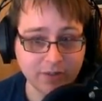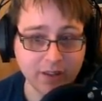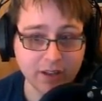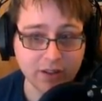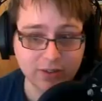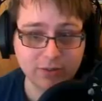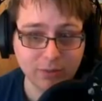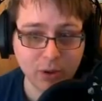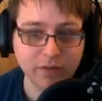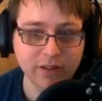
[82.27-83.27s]
else,
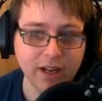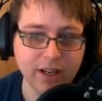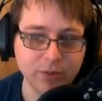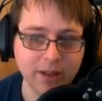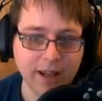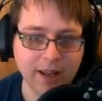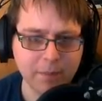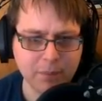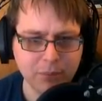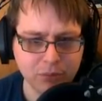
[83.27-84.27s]
hopefully you guys will get a
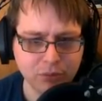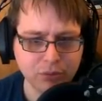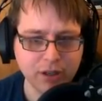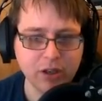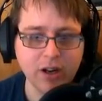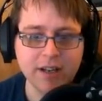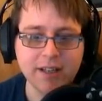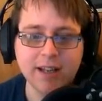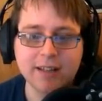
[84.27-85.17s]
pretty good idea.